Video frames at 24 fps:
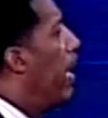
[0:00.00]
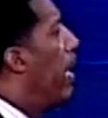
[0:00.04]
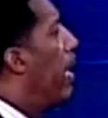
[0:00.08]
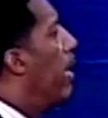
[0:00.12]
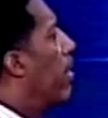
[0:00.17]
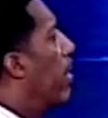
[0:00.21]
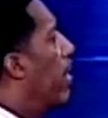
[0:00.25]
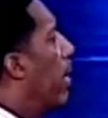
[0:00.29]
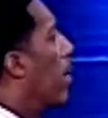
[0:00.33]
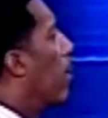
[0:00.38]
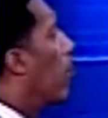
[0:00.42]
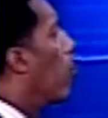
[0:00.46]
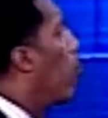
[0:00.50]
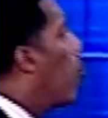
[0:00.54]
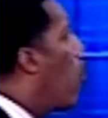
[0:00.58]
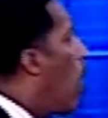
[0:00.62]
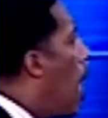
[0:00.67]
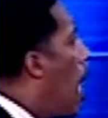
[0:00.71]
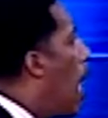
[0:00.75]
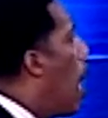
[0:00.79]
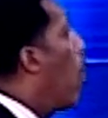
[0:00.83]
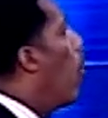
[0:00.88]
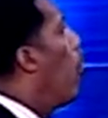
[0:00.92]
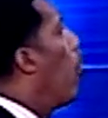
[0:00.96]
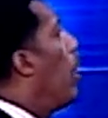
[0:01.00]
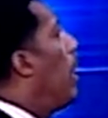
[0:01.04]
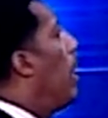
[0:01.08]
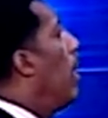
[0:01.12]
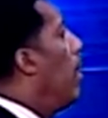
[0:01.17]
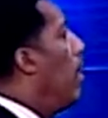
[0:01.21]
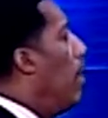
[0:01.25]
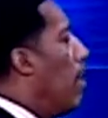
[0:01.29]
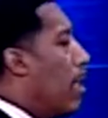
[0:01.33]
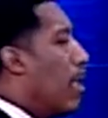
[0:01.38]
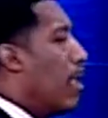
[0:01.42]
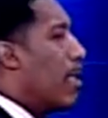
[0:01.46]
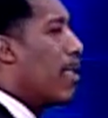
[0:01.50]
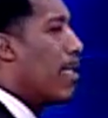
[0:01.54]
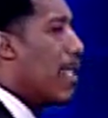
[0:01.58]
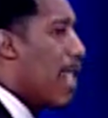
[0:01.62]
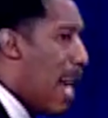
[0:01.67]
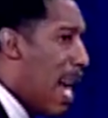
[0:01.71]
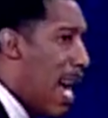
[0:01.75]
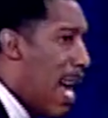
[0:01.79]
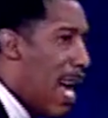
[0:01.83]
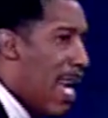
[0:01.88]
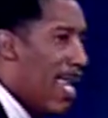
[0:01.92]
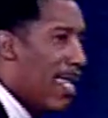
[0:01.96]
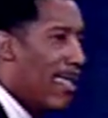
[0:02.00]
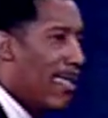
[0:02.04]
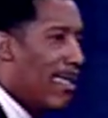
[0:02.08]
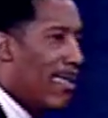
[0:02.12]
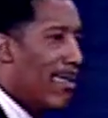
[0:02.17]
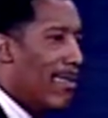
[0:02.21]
It says, while we look not